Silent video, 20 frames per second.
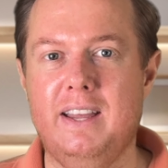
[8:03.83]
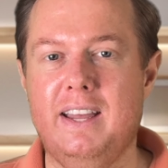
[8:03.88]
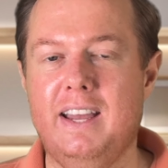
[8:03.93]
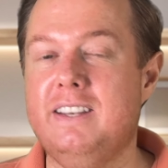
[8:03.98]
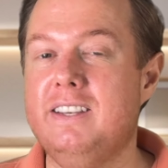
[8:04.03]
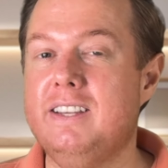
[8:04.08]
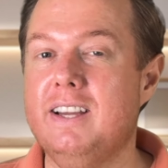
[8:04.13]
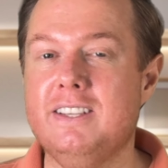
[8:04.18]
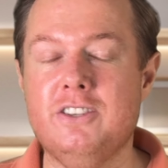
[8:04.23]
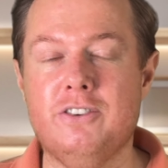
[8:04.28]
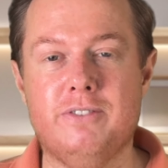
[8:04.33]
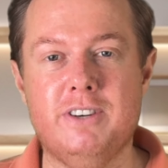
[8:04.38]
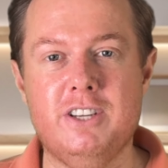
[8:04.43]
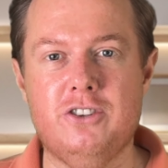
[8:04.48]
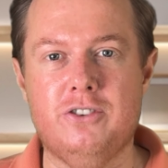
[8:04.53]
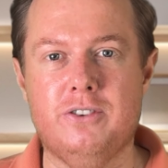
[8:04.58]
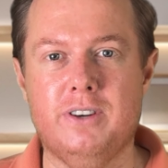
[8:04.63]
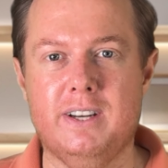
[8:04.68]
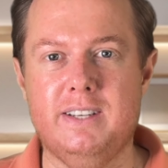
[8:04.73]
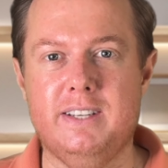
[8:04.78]
it doesn't
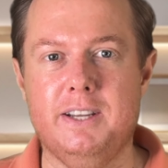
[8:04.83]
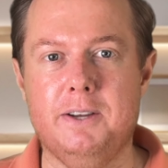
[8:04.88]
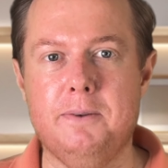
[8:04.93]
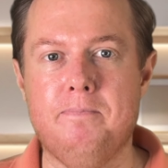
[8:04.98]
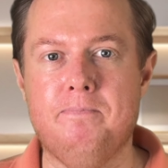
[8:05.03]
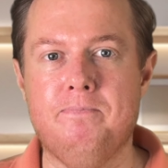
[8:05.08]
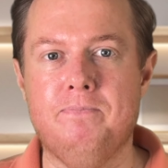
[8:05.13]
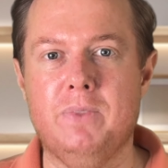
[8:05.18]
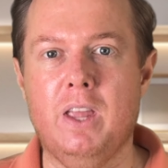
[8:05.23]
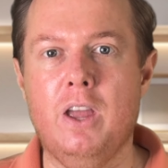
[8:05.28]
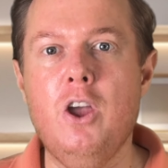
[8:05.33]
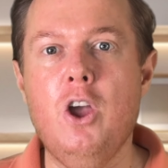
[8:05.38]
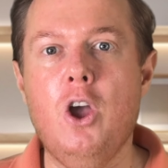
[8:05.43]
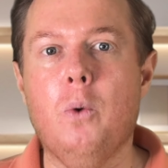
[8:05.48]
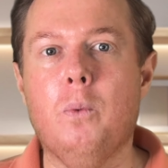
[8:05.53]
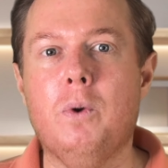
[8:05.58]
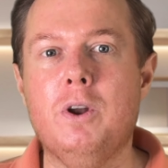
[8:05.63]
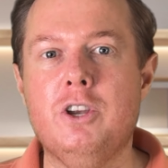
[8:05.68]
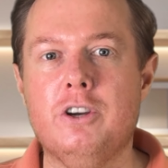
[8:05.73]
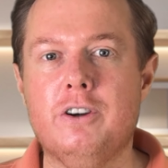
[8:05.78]
restrict it.
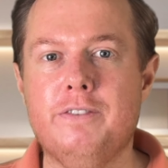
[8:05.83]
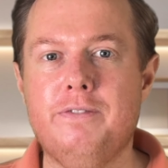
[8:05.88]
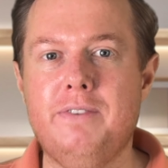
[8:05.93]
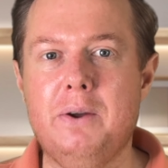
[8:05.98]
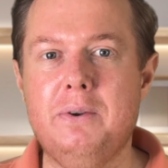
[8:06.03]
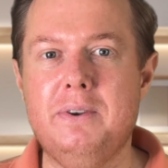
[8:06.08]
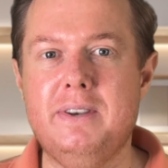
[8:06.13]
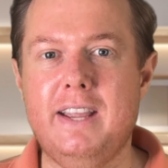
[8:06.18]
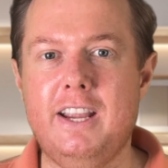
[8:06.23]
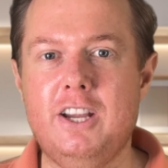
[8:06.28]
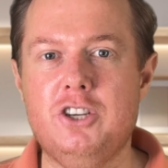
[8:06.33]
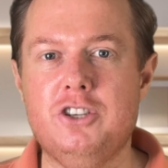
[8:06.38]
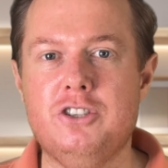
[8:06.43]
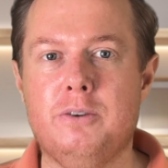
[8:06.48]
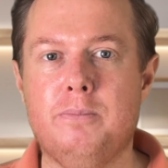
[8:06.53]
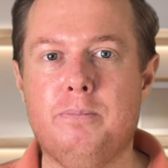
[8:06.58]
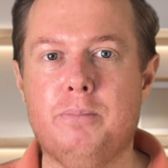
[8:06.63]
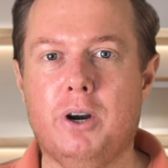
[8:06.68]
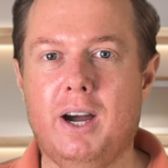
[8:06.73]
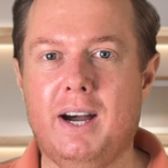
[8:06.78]
When your foundational
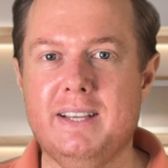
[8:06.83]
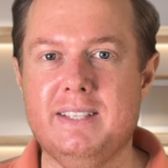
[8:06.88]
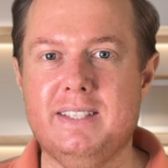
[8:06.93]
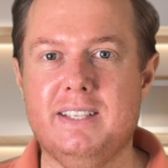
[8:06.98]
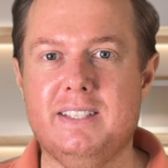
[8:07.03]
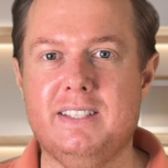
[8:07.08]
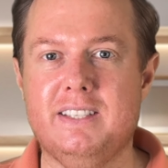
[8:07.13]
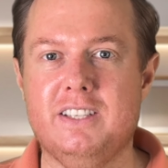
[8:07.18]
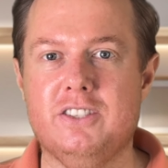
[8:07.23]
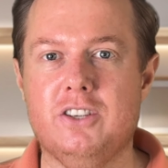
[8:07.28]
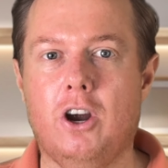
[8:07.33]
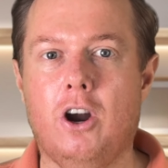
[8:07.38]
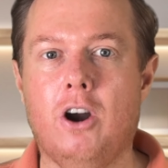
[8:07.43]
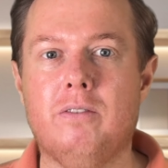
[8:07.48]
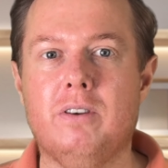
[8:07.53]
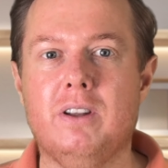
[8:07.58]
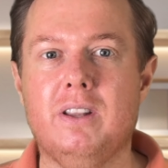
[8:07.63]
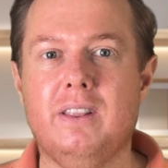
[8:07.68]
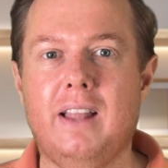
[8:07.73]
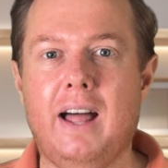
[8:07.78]
processes are
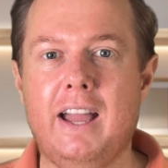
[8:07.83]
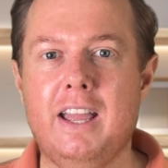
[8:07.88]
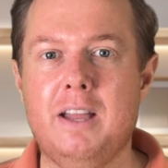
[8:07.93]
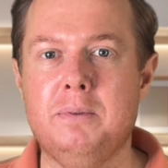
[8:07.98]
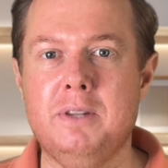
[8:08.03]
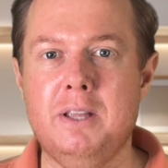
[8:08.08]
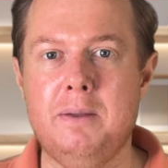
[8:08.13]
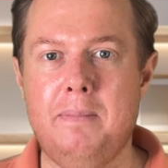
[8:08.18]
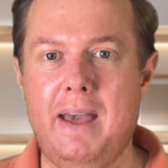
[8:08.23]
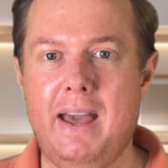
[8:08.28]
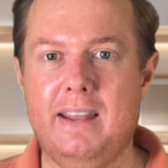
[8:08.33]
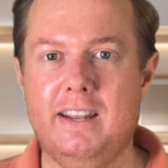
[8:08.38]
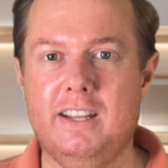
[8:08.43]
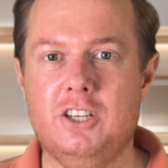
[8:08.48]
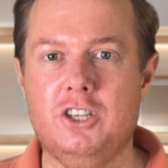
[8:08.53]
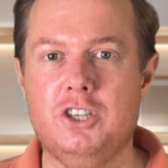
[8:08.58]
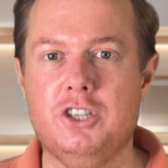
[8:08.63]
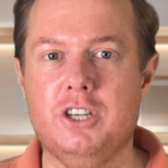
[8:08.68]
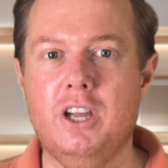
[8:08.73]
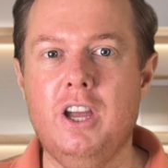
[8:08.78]
reliably
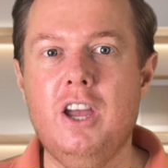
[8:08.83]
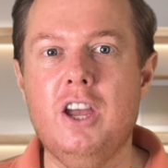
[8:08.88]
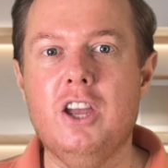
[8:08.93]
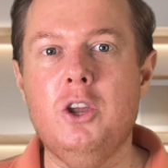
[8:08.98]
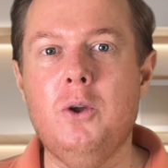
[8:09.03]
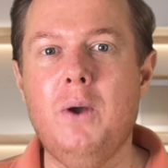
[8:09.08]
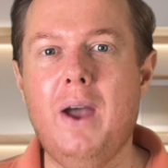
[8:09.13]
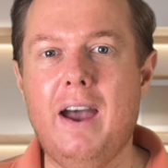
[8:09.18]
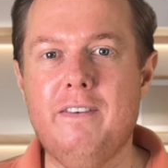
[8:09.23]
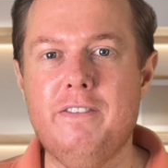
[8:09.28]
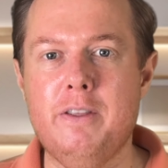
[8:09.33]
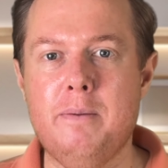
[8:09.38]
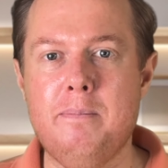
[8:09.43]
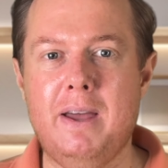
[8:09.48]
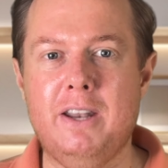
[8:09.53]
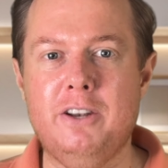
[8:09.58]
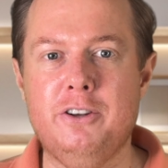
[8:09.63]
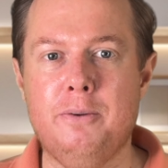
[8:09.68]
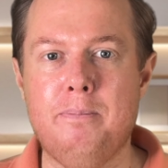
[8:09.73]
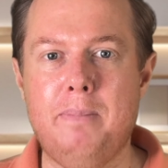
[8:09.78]
managed, you have the
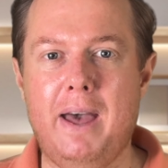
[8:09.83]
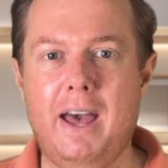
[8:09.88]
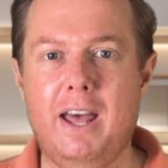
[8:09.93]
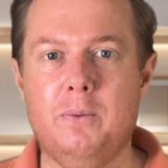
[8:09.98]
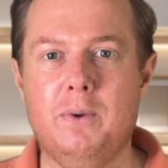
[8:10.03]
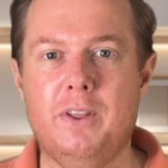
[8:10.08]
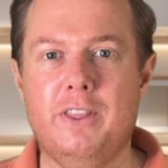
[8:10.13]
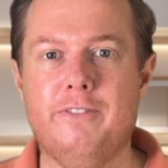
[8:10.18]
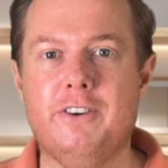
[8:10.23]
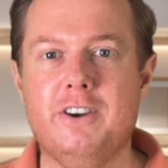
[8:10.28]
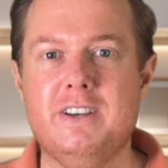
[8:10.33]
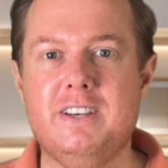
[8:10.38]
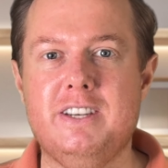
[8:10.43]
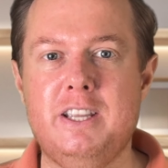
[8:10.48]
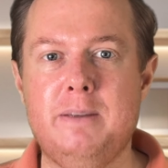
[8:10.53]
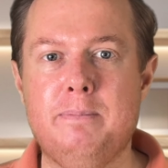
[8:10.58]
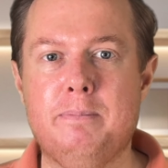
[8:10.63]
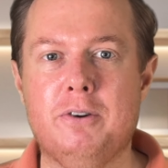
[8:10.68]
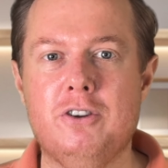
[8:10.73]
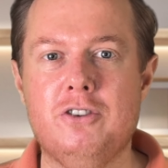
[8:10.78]
mental bandwidth for
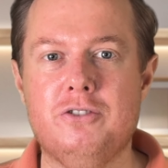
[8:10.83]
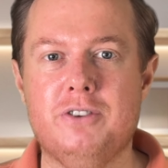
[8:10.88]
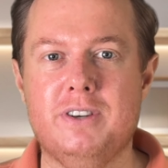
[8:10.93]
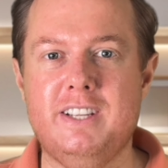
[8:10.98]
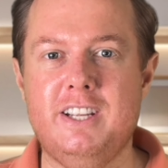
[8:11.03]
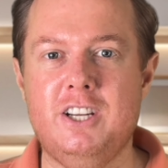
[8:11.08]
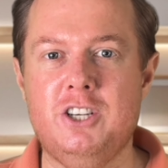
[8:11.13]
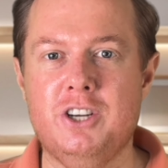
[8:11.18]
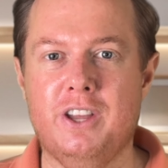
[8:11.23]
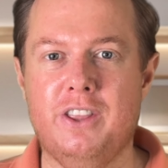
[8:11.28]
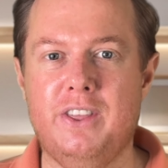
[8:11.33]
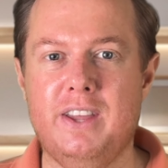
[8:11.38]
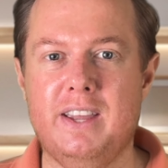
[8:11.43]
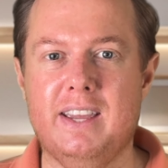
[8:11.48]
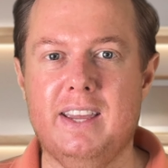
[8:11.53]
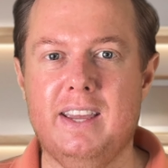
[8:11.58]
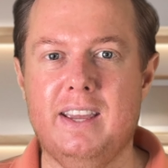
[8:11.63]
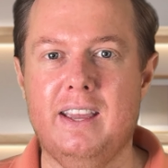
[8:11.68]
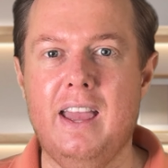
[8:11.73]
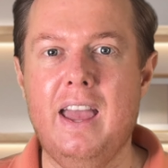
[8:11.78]
deeper strategic
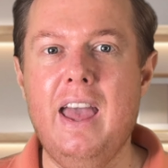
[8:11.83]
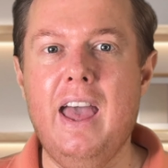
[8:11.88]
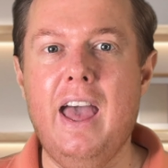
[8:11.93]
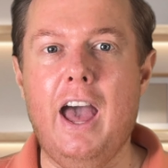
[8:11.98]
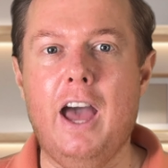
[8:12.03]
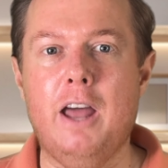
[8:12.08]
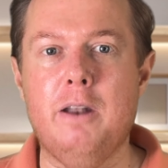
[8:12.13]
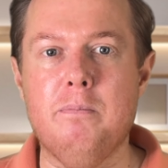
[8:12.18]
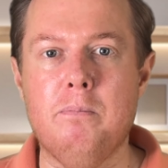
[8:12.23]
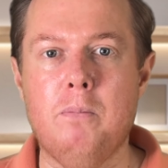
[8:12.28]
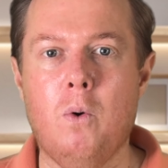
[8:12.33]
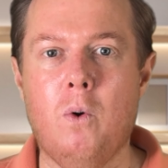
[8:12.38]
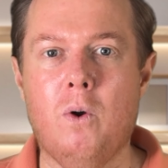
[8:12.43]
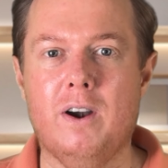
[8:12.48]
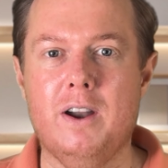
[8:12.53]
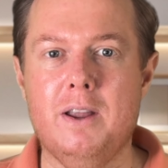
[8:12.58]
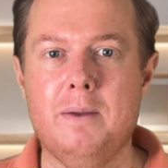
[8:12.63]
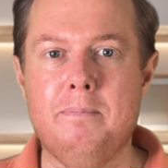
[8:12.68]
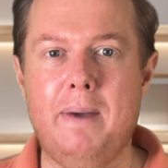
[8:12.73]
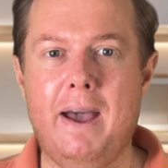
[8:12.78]
thinking and
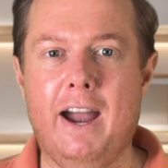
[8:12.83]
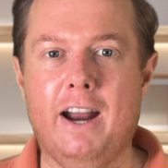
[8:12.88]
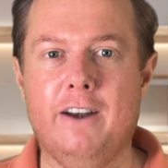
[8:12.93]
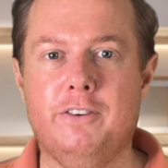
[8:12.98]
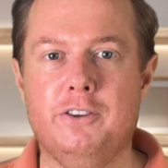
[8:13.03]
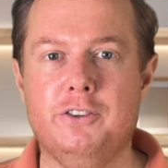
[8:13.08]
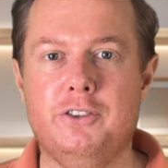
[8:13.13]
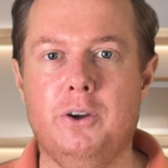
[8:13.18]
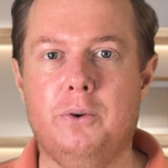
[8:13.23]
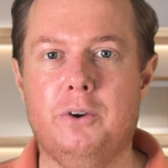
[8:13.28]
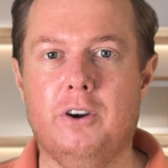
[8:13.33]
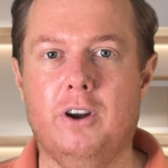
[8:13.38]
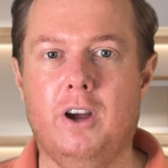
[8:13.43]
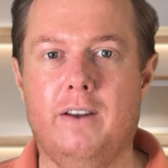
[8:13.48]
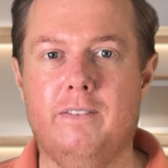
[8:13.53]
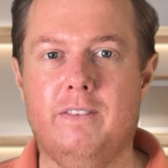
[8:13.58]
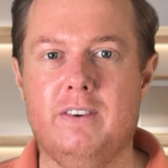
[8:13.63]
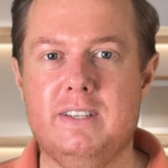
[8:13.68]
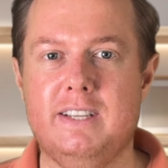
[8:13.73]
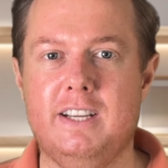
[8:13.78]
more impactful donor
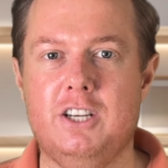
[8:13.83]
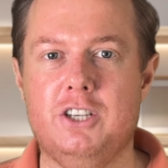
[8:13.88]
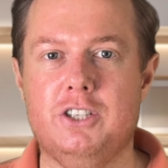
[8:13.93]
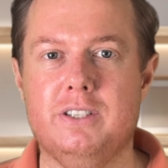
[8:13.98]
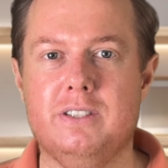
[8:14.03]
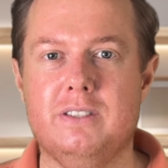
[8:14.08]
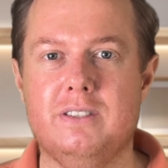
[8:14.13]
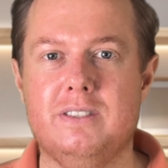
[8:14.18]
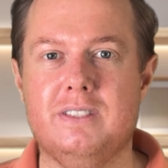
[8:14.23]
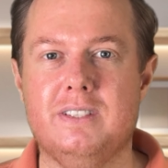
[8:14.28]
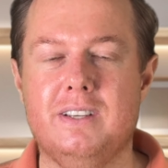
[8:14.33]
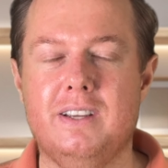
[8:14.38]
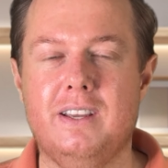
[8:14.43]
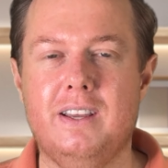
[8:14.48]
conversations.